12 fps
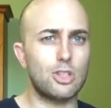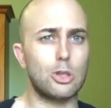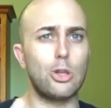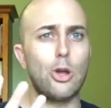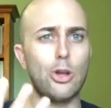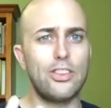to
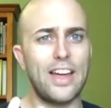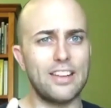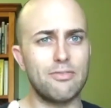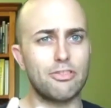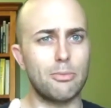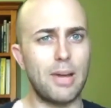learn that
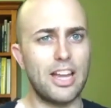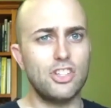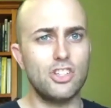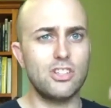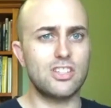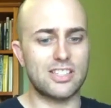
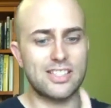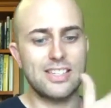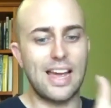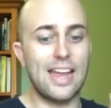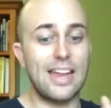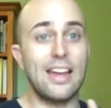information, to
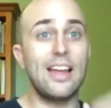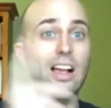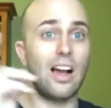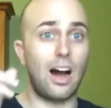stay